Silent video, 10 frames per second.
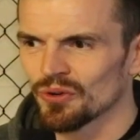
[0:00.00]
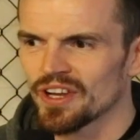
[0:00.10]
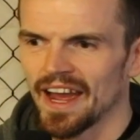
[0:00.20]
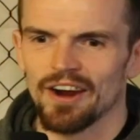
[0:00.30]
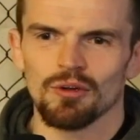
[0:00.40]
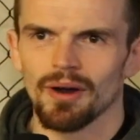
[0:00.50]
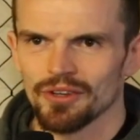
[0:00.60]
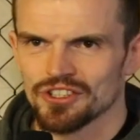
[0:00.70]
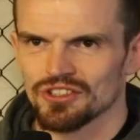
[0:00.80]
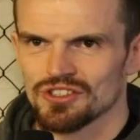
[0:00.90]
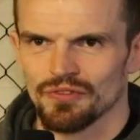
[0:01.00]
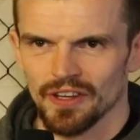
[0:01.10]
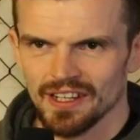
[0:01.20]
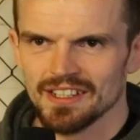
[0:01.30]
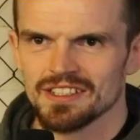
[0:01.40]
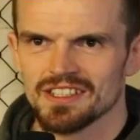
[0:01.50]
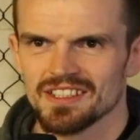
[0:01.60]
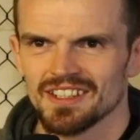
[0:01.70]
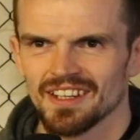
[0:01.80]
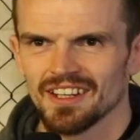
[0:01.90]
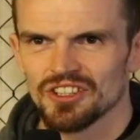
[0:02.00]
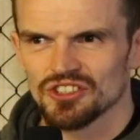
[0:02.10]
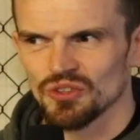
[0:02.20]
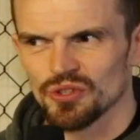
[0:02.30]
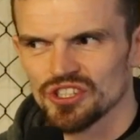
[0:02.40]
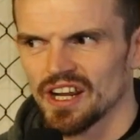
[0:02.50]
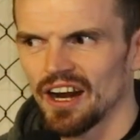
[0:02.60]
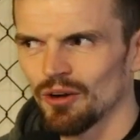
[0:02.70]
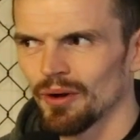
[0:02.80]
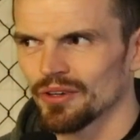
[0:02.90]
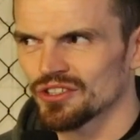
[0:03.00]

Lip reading: care about each other's feelings. We just care about each